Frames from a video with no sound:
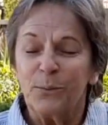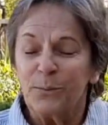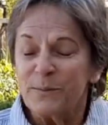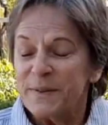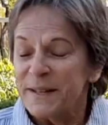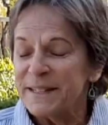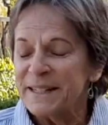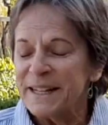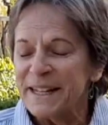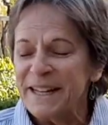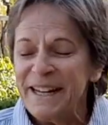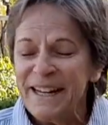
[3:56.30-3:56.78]

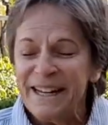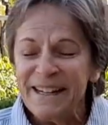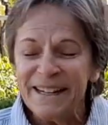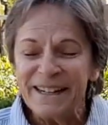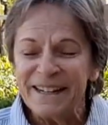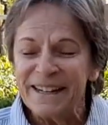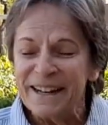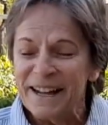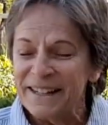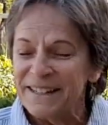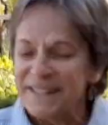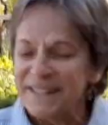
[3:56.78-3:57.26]
seen
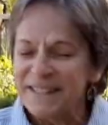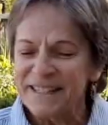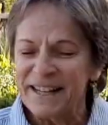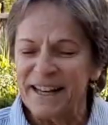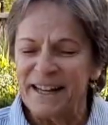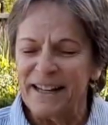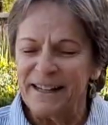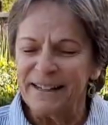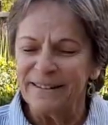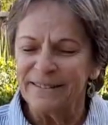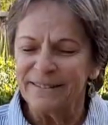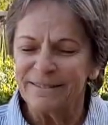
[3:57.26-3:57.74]
and
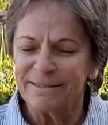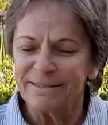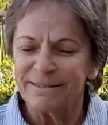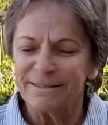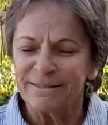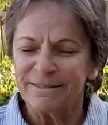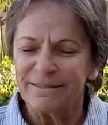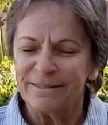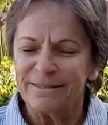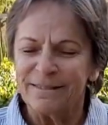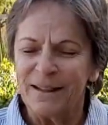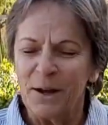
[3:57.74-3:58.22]
unseen,
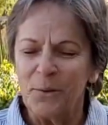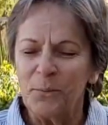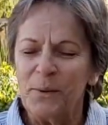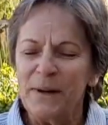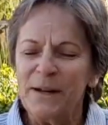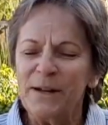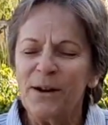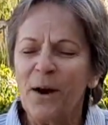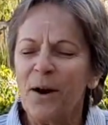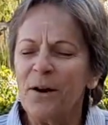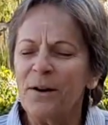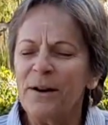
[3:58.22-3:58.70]
that
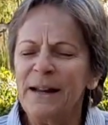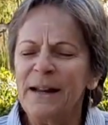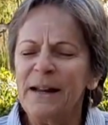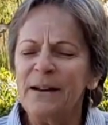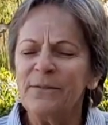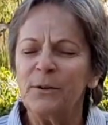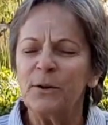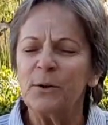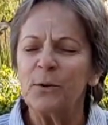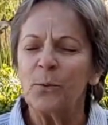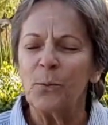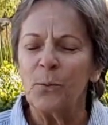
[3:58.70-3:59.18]
we aren't
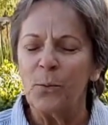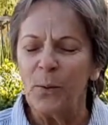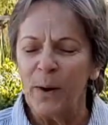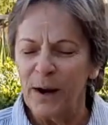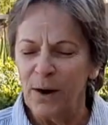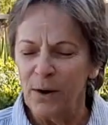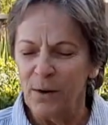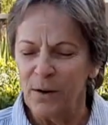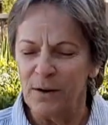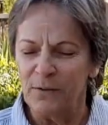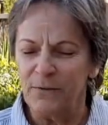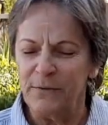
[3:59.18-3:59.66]
even
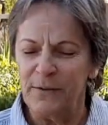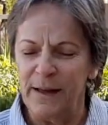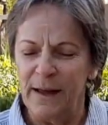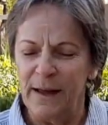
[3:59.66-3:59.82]
aware of